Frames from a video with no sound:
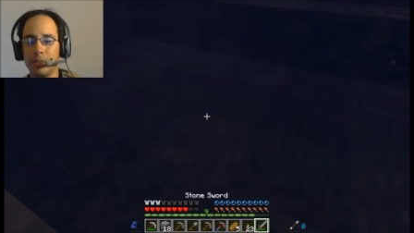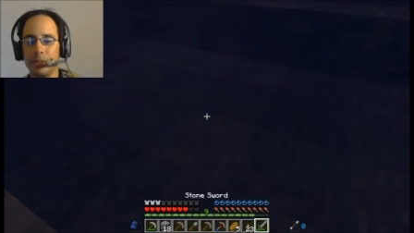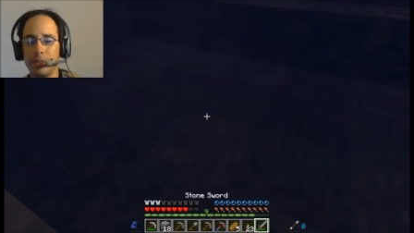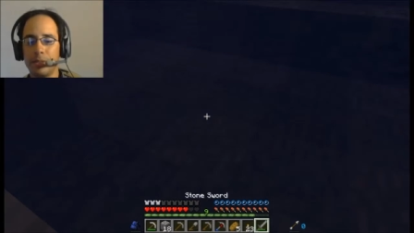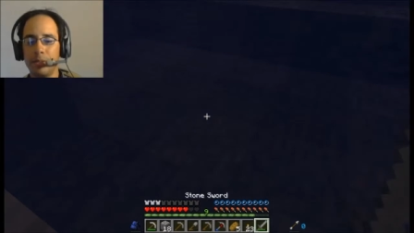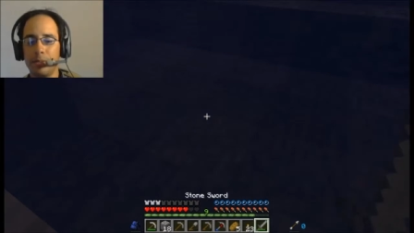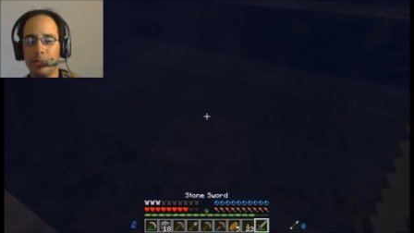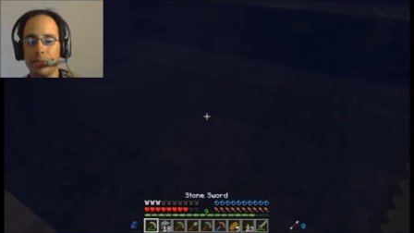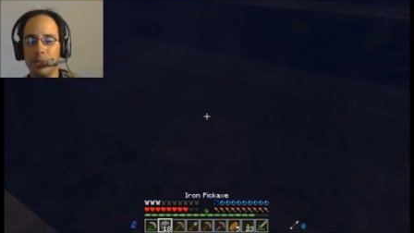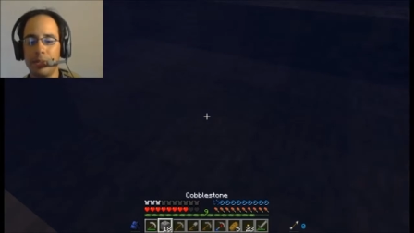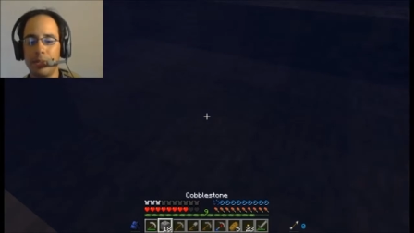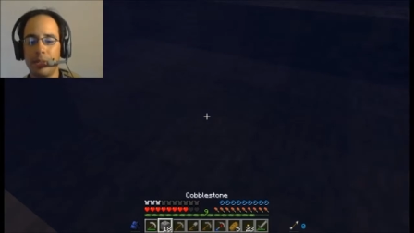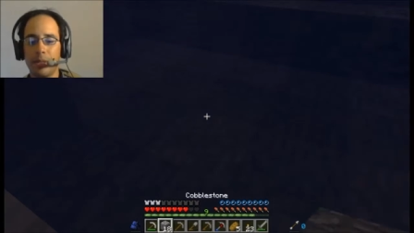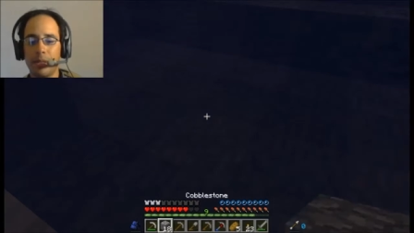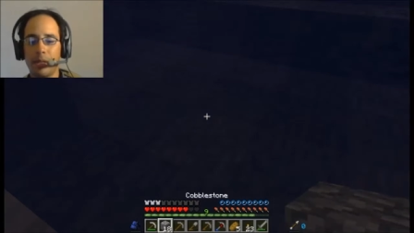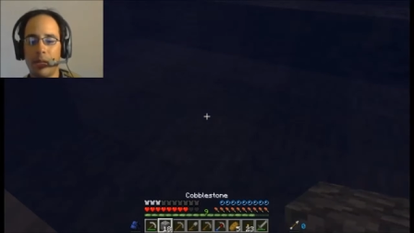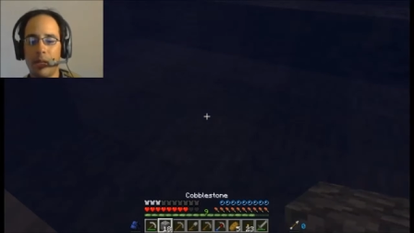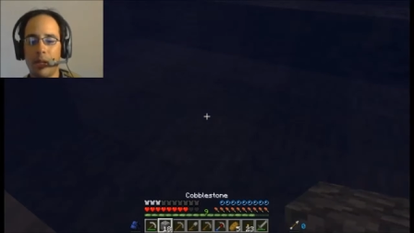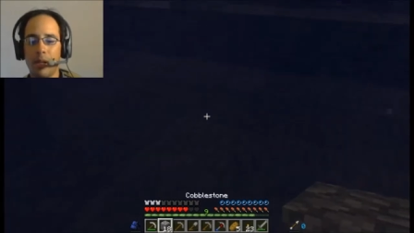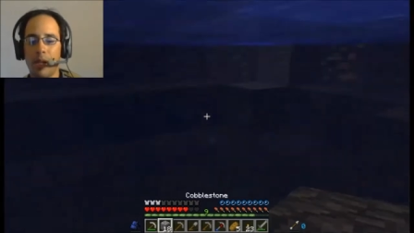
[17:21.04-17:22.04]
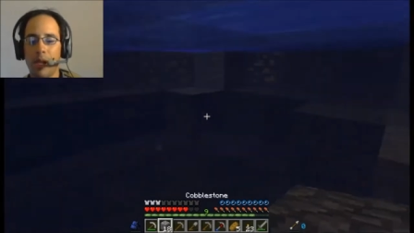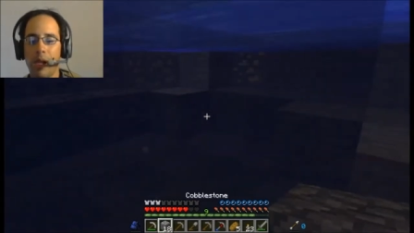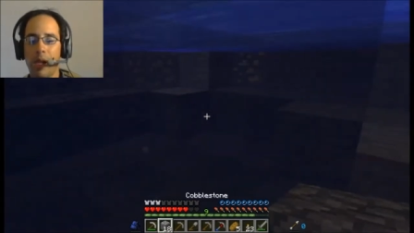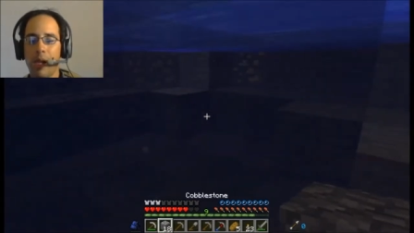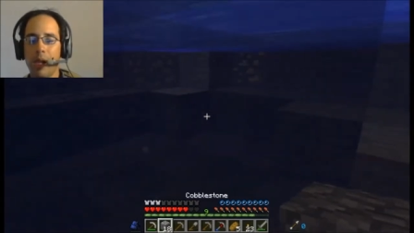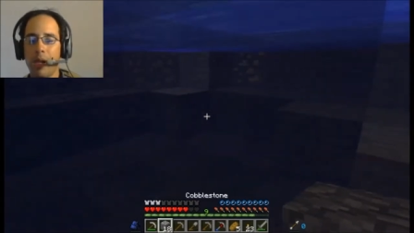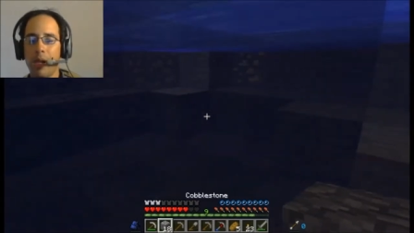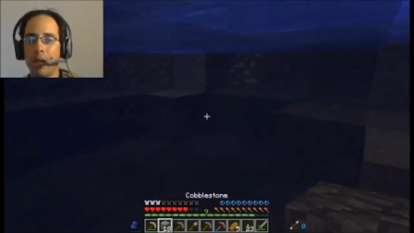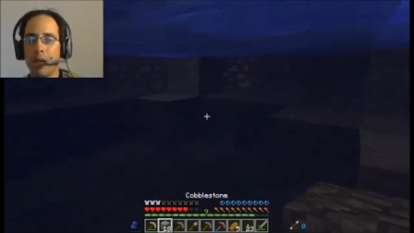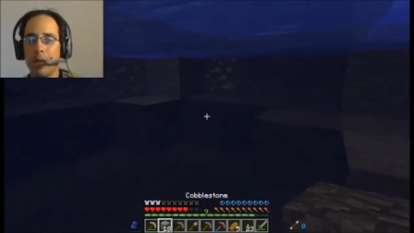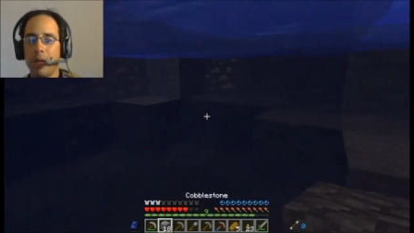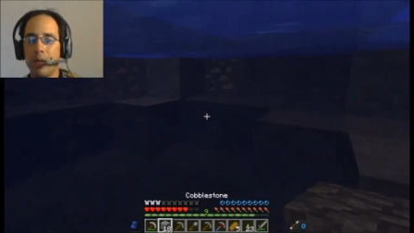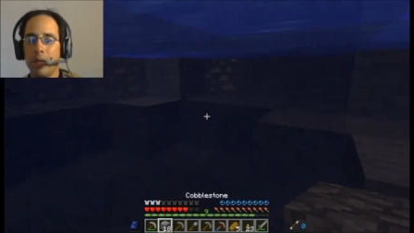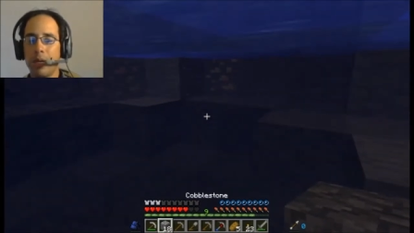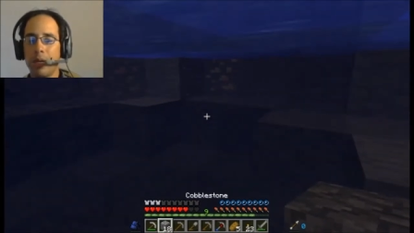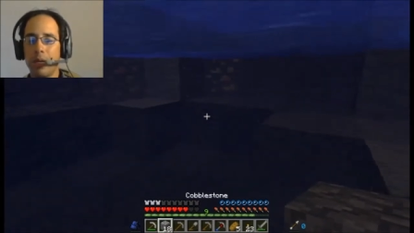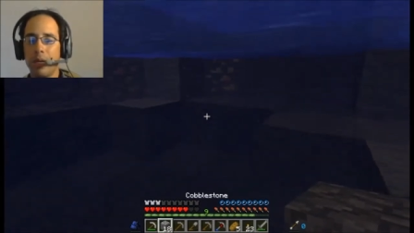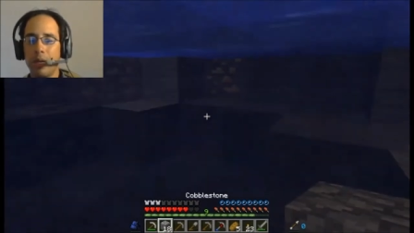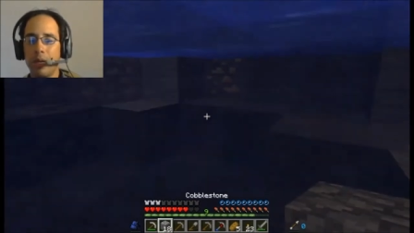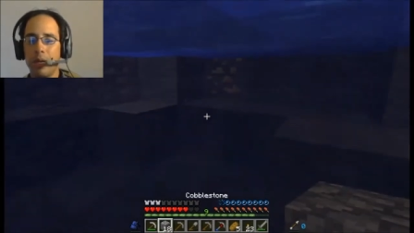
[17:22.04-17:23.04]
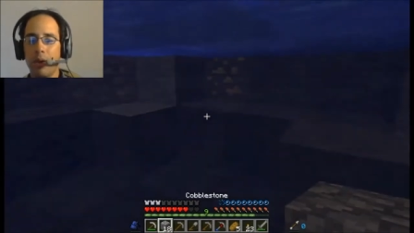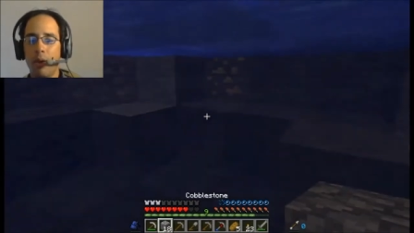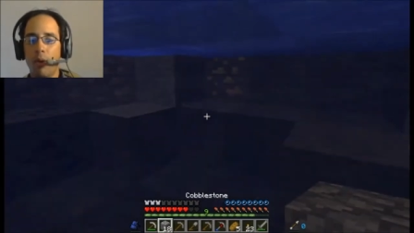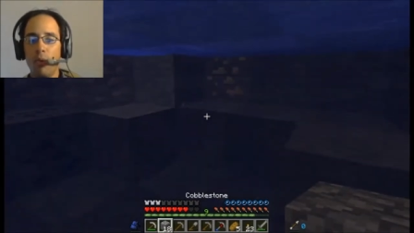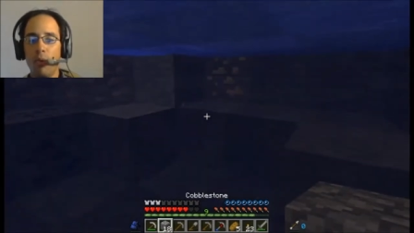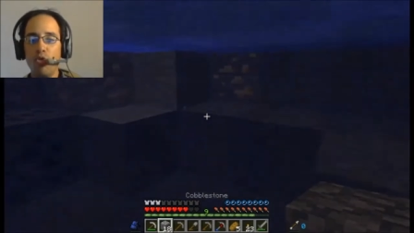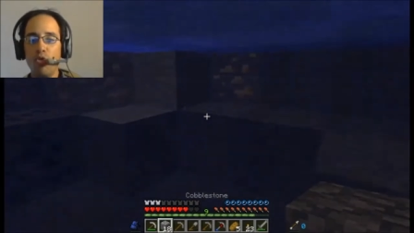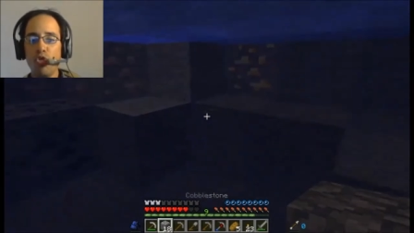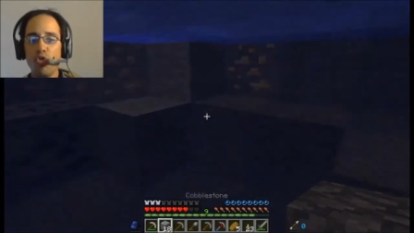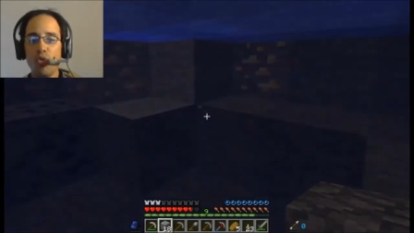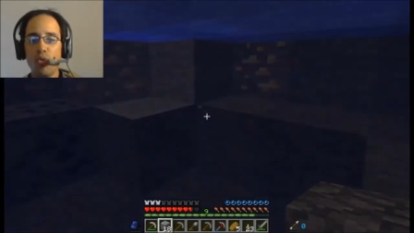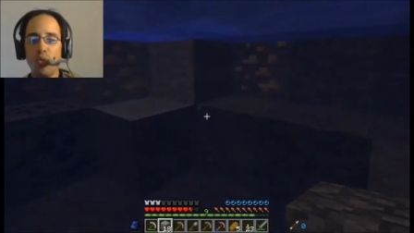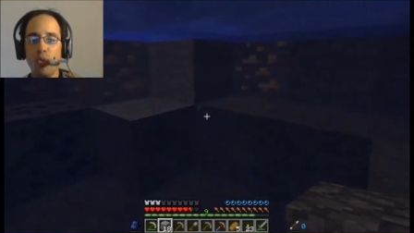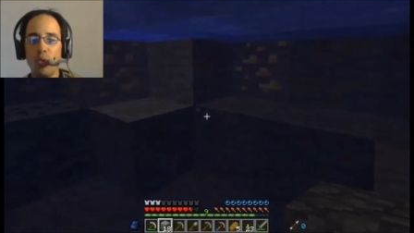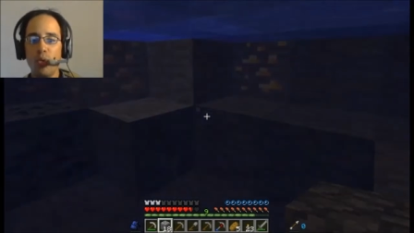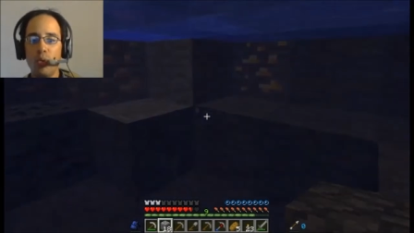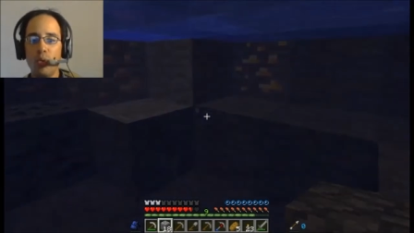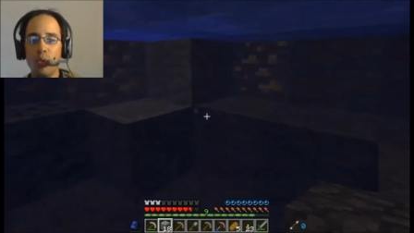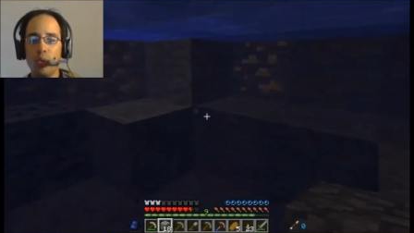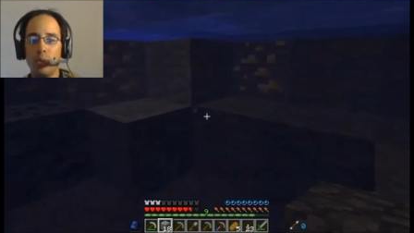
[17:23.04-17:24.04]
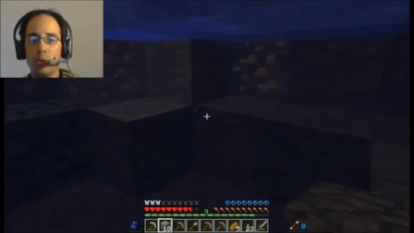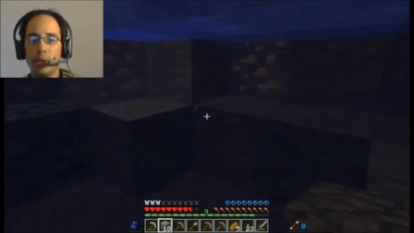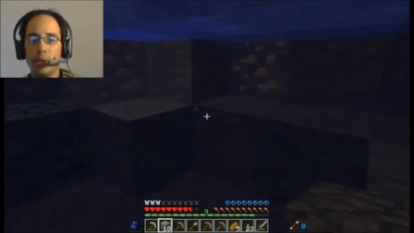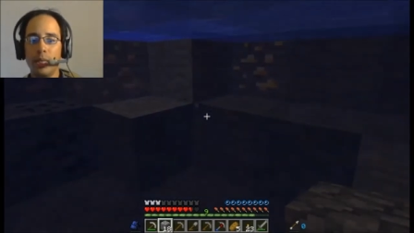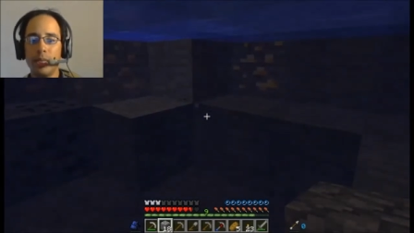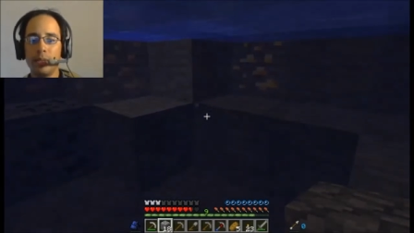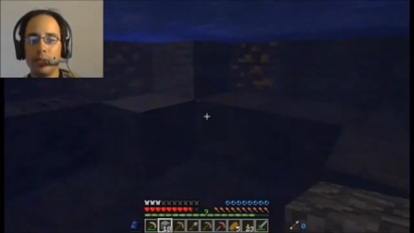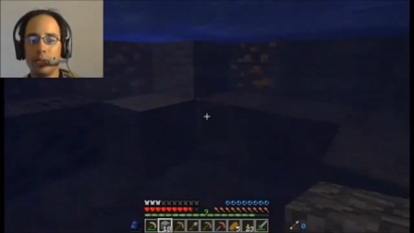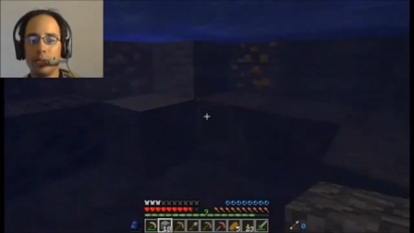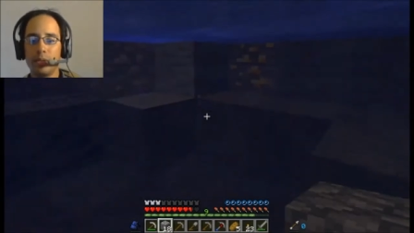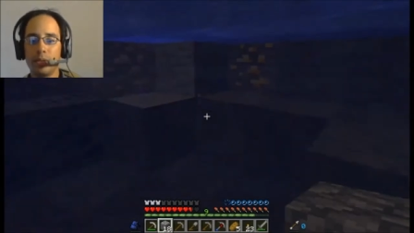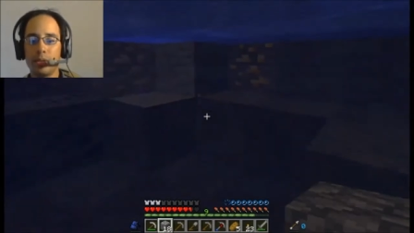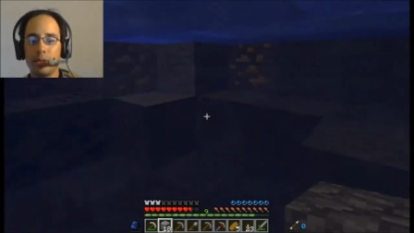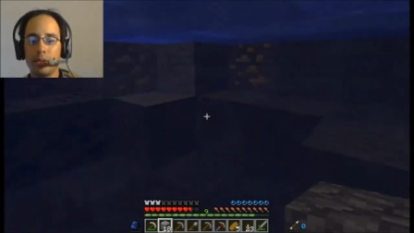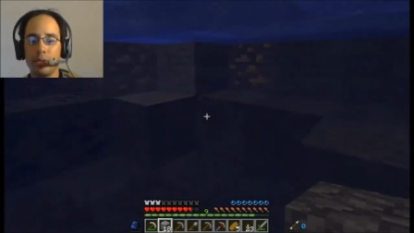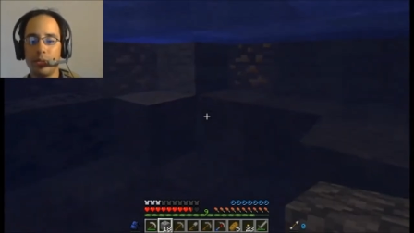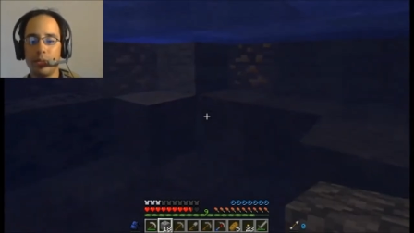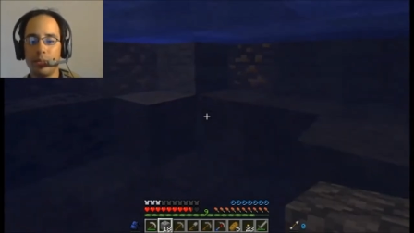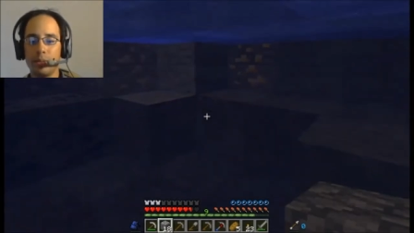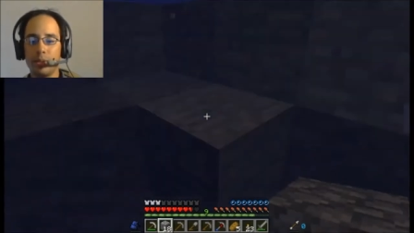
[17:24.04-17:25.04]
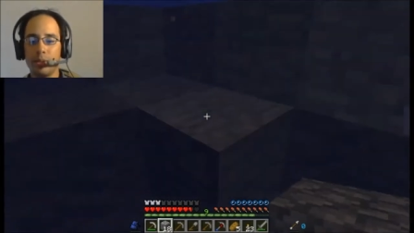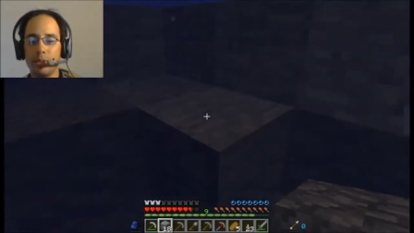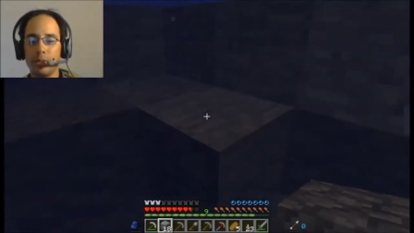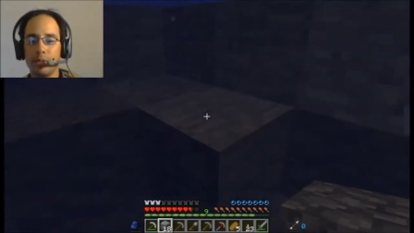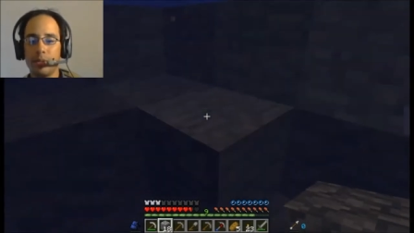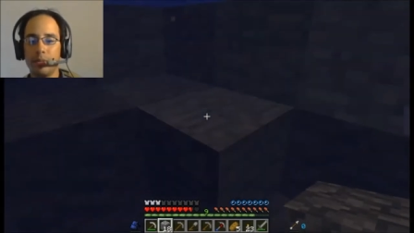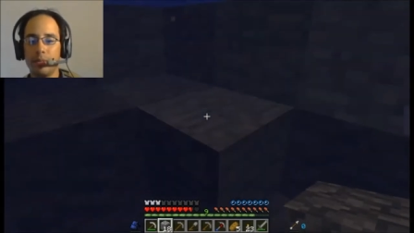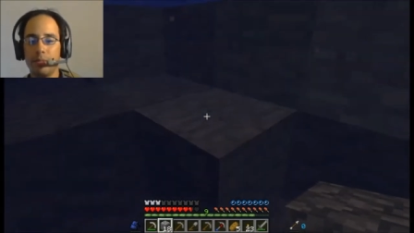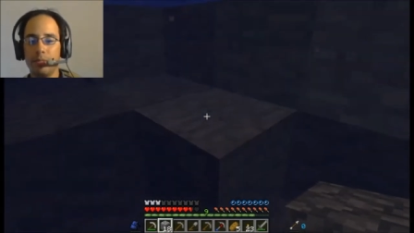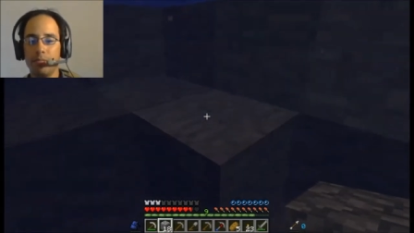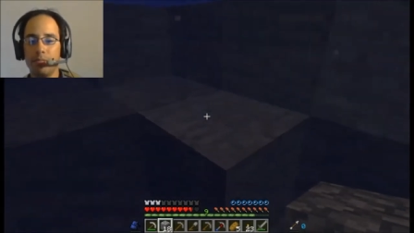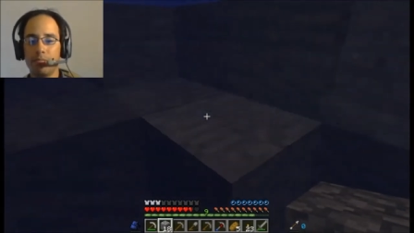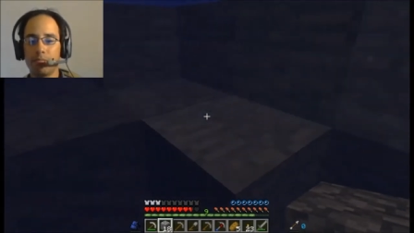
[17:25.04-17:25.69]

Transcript: oh, this is stupid. Uh, ooh, not so stupid.